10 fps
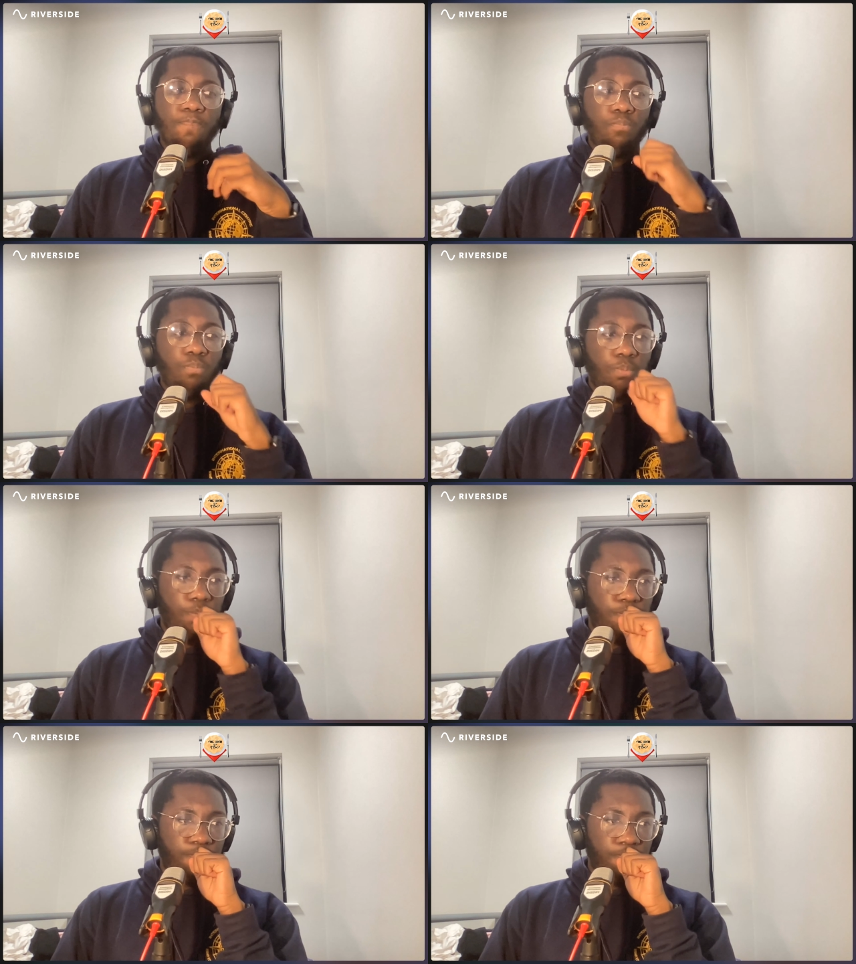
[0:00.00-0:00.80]

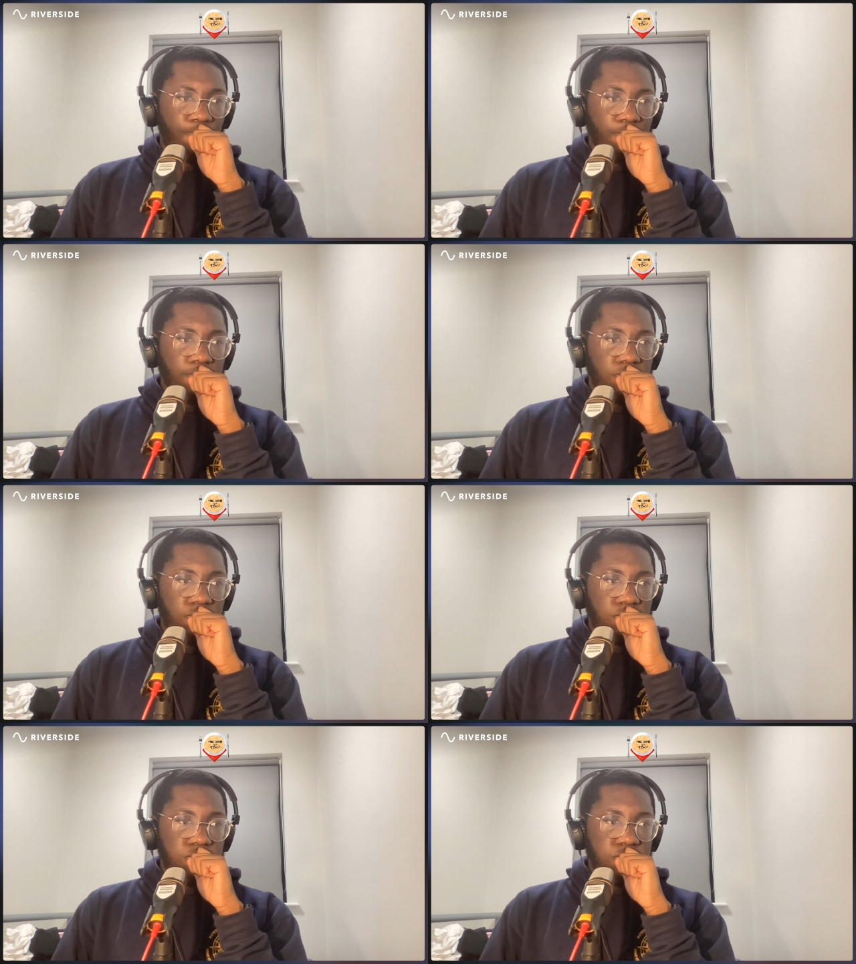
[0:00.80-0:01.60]

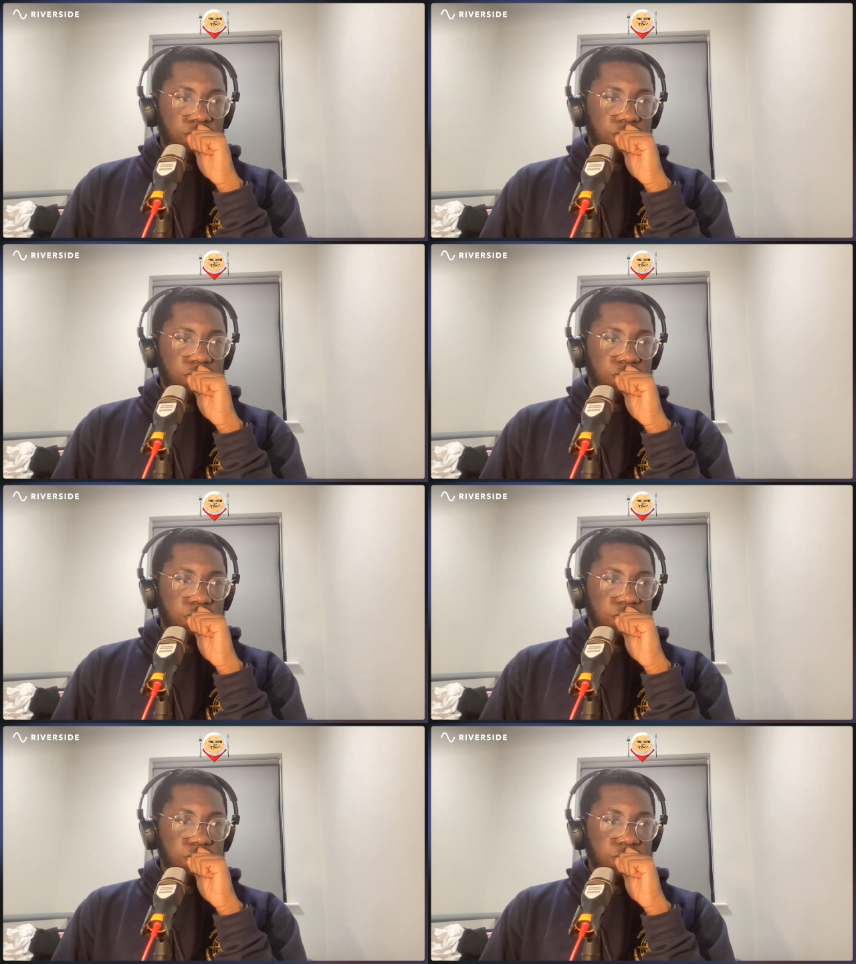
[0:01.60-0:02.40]

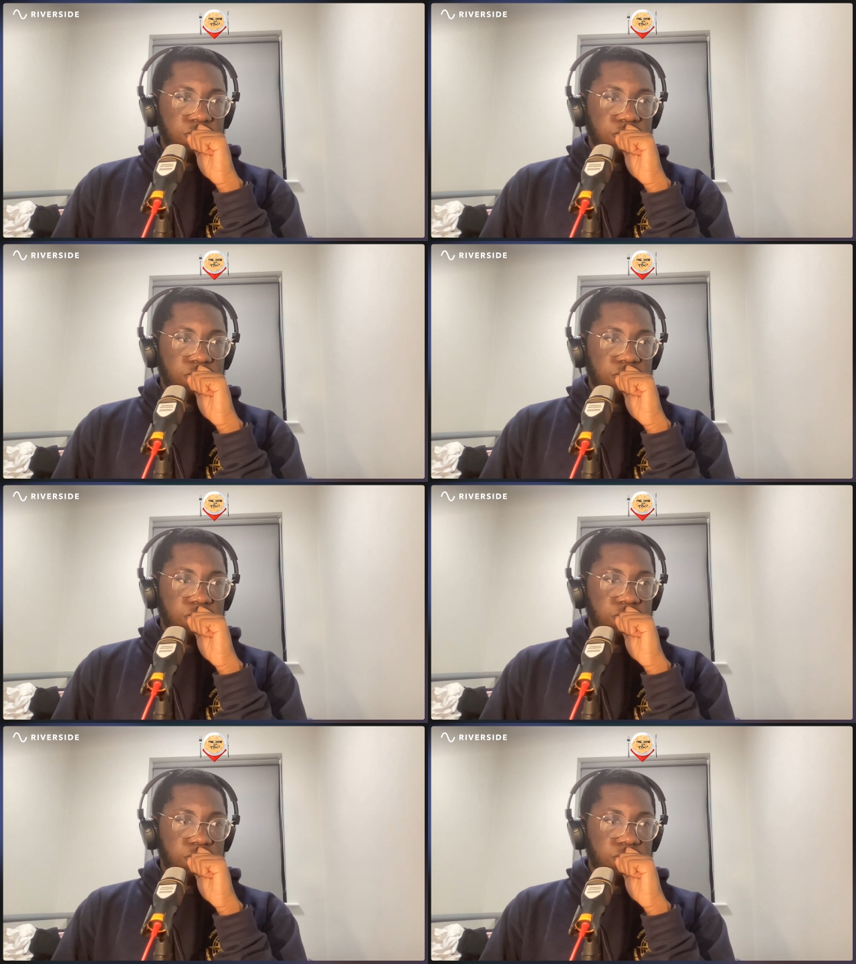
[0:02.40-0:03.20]

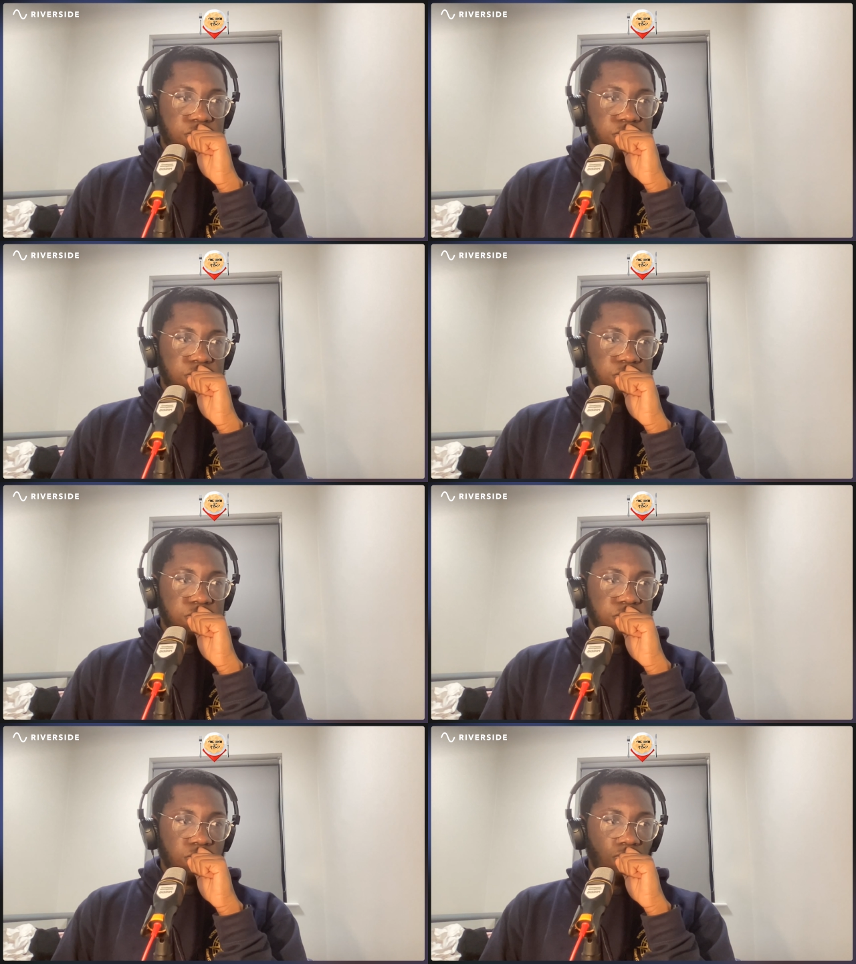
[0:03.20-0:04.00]
[no speech]